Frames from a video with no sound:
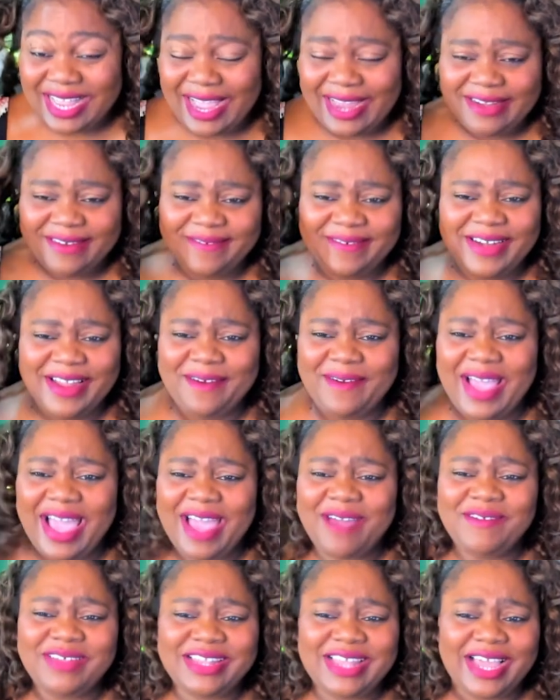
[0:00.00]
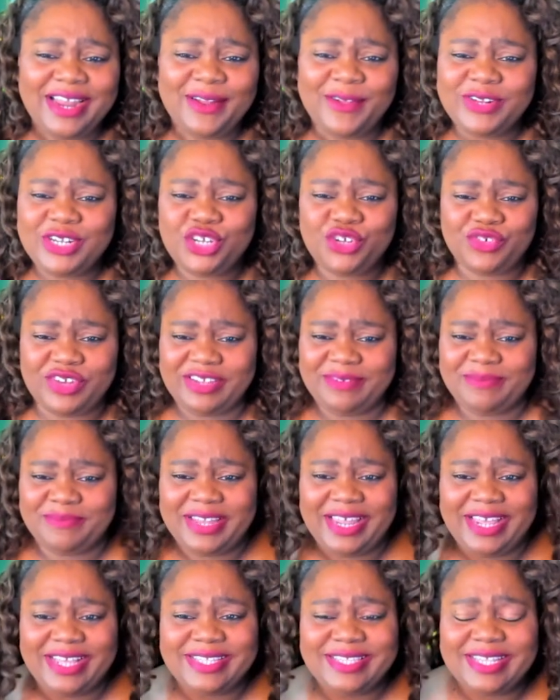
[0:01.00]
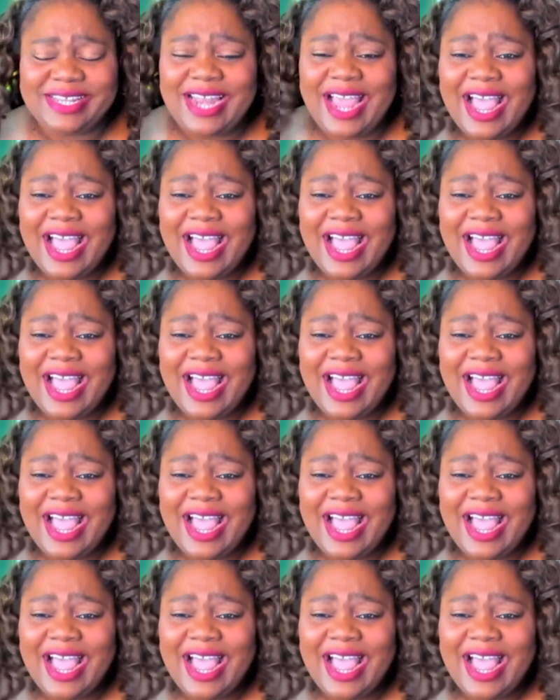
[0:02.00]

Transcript: don't know. I have a lot of stream plans that